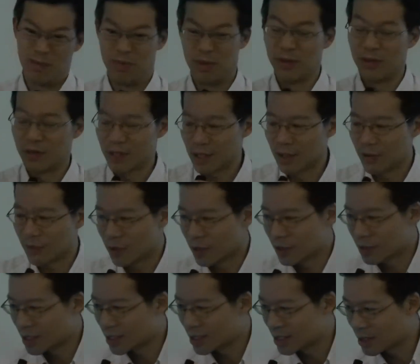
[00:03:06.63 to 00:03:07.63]
Previously, we
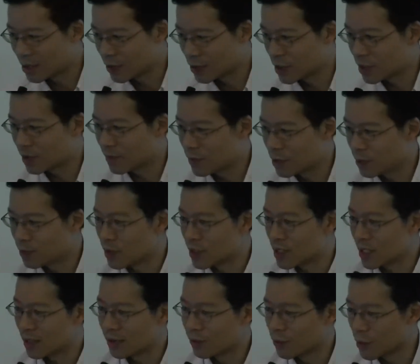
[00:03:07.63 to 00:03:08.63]
used this system to
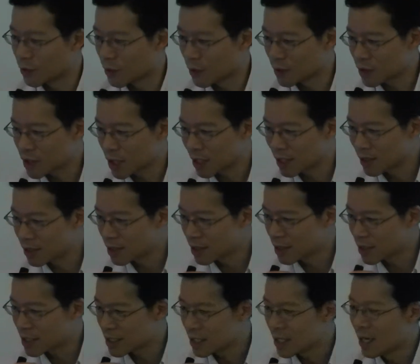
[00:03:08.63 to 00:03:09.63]
present real-world
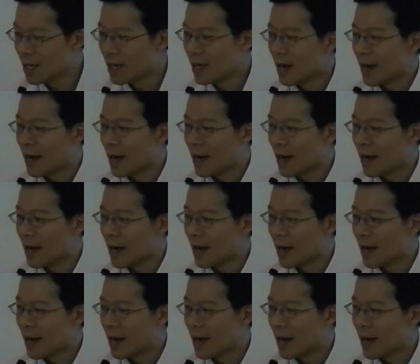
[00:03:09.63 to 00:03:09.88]
challenges,